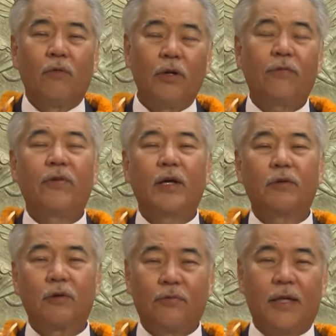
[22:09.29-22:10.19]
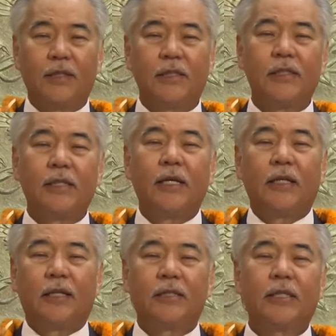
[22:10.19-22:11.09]
With federal funds,
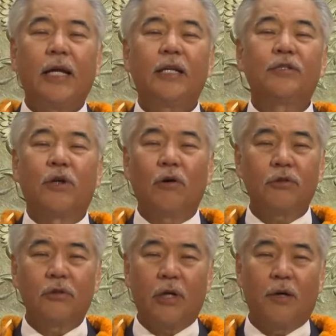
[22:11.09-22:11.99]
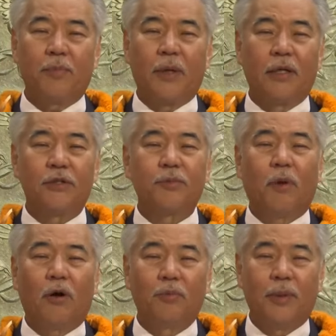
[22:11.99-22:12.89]
the state is also helping
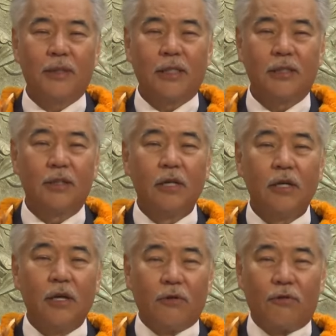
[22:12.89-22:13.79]
small businesses